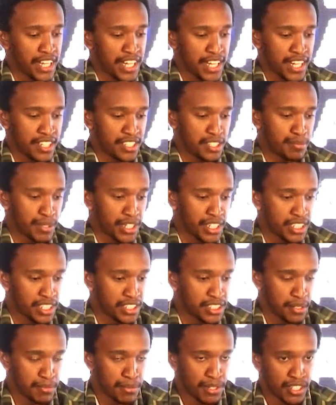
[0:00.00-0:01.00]
AI is
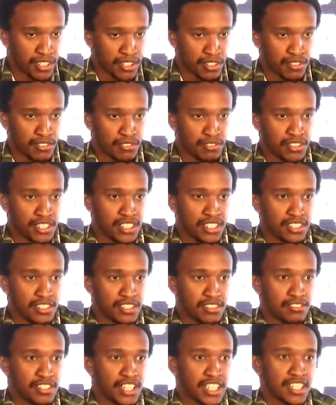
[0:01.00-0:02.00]
predictable.
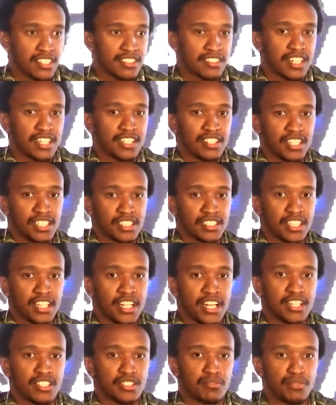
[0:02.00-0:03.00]
We understand that
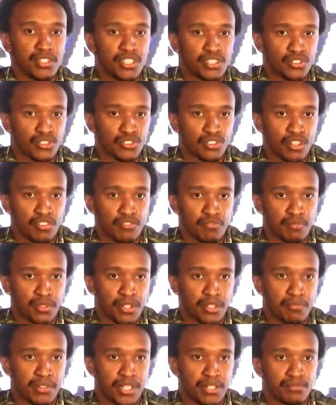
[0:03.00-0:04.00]
AI is built to solve
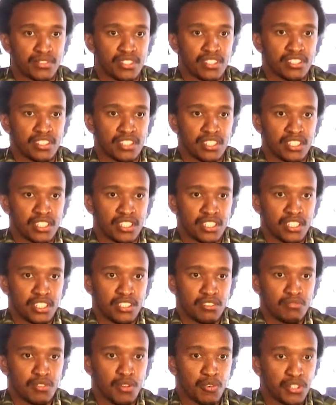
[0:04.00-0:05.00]
problems.
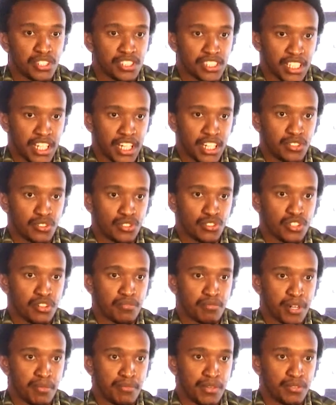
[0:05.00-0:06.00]
We want AI to
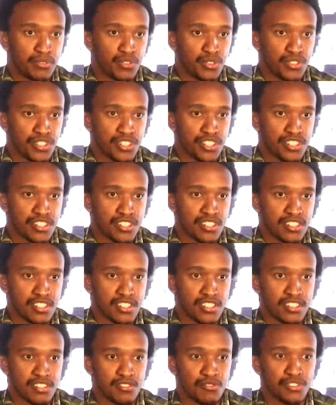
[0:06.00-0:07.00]
solve problems which
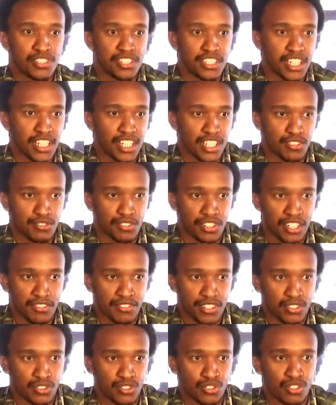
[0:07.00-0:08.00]
would take us
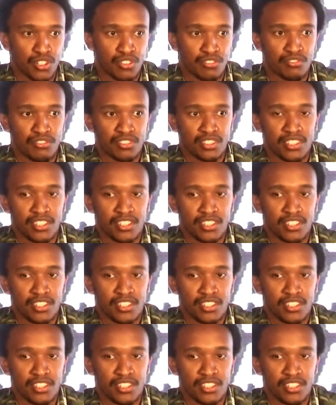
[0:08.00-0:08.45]
forever to solve.